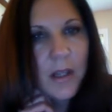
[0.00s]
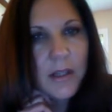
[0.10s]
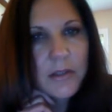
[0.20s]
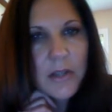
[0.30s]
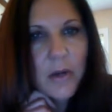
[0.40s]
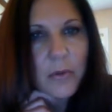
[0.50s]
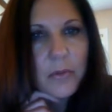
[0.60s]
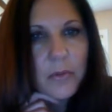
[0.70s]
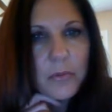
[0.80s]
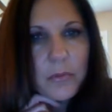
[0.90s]
So
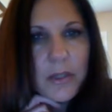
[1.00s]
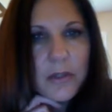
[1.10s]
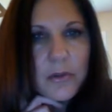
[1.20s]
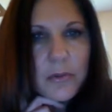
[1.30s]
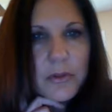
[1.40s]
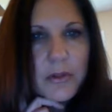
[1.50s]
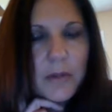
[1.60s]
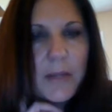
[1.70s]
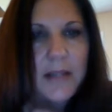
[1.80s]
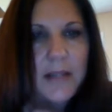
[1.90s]
realtors
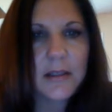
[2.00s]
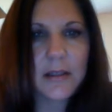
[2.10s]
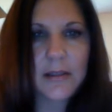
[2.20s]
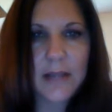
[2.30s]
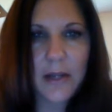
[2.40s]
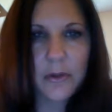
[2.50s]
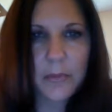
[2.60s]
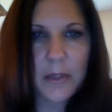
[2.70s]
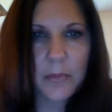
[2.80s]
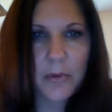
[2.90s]
are basically
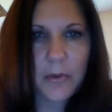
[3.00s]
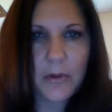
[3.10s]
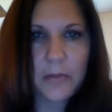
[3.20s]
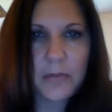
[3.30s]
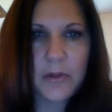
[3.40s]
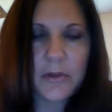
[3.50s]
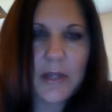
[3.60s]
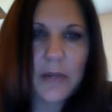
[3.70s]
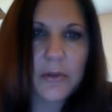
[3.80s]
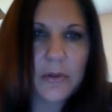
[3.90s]
salespeople. They're
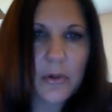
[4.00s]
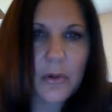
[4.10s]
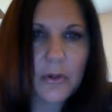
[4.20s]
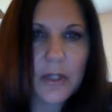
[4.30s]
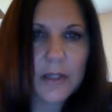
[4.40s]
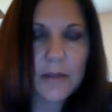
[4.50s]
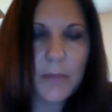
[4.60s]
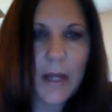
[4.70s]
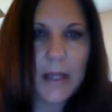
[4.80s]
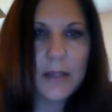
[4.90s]
sales associates,
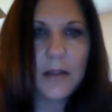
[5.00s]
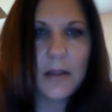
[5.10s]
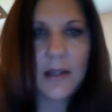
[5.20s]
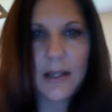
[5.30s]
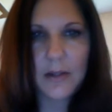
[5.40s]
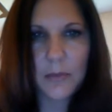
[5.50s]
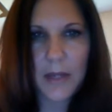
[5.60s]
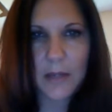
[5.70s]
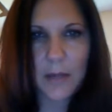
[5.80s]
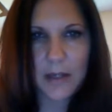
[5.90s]
but again, they're
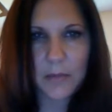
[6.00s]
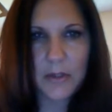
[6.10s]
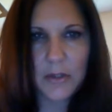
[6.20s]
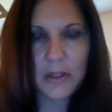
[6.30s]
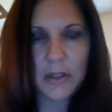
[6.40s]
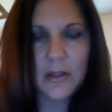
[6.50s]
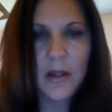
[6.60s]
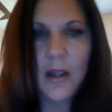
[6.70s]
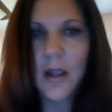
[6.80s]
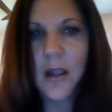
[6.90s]
paid by commission.
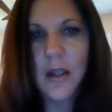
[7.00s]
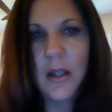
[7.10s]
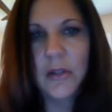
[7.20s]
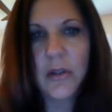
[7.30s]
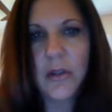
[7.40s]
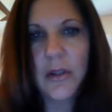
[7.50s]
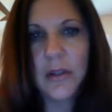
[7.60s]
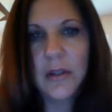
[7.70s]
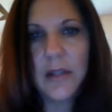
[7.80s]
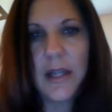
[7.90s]
So
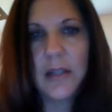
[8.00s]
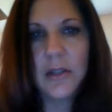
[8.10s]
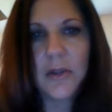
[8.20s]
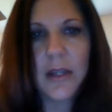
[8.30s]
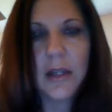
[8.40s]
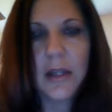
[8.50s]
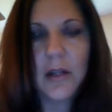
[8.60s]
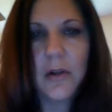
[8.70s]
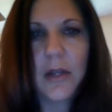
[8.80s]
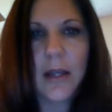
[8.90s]
then you're thinking,
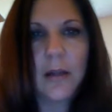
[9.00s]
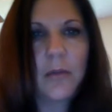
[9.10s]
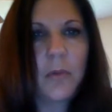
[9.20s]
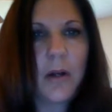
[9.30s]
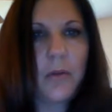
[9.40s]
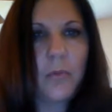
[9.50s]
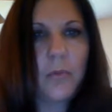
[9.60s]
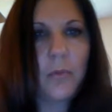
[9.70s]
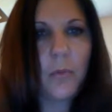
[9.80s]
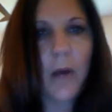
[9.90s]
okay, well,
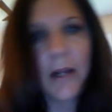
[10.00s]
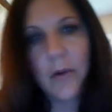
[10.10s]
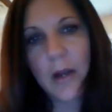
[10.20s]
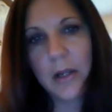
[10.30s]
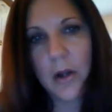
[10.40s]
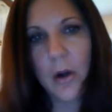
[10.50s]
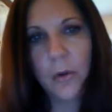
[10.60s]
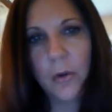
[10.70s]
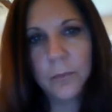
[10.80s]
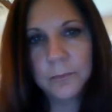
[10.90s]
why don't I go